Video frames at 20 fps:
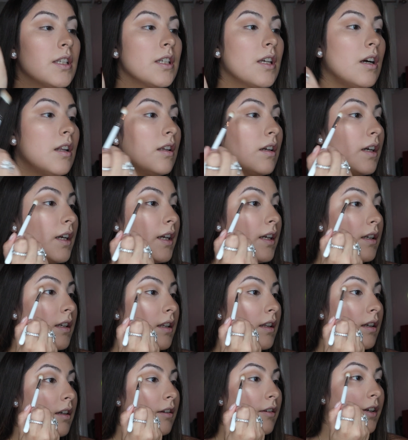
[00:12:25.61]
this color
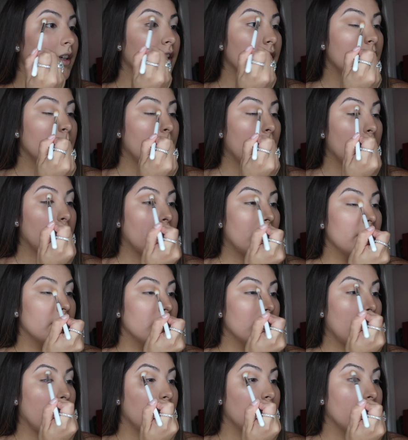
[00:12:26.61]
into the crease, but I'm
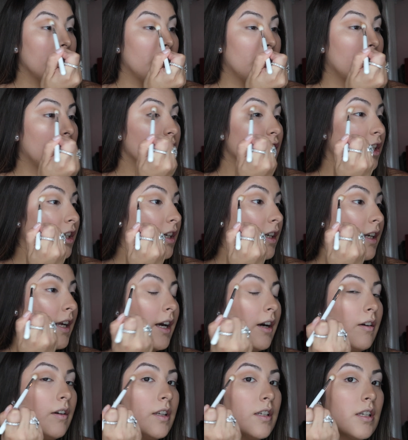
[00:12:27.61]
also kind of brushing it
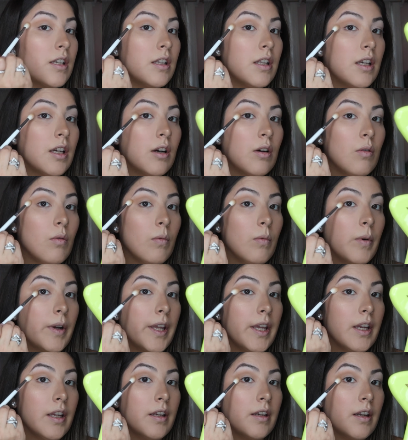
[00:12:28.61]
out into like a
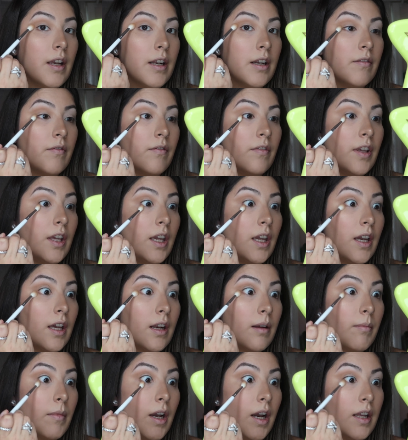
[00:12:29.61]
wing and a V,
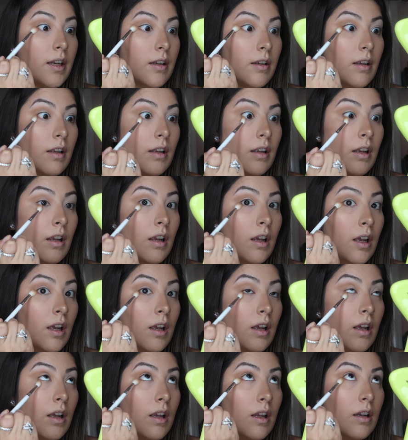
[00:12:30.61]
and I'm kind of
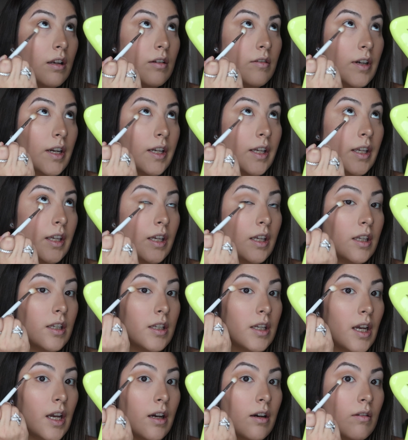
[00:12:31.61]
dragging it
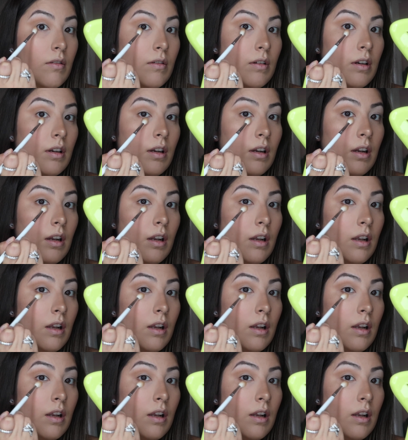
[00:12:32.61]
down